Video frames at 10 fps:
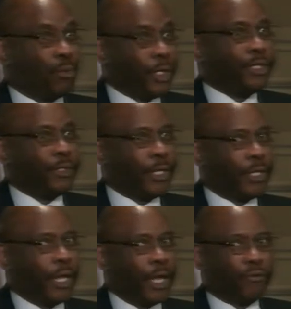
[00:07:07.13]
wish you didn't
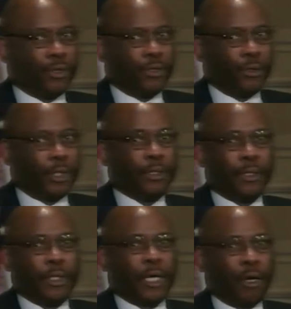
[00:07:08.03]
have to do it.
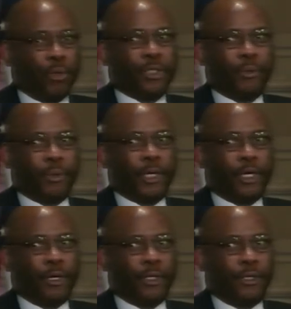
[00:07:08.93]
I wish we were
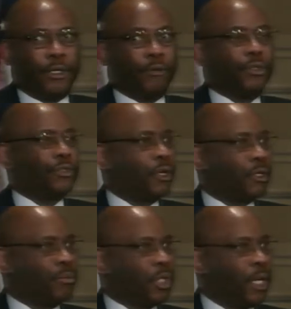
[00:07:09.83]
here under different
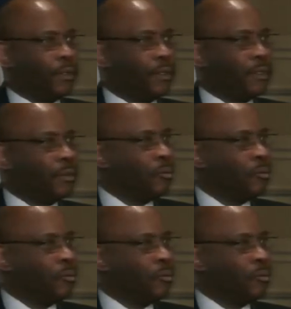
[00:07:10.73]
circumstances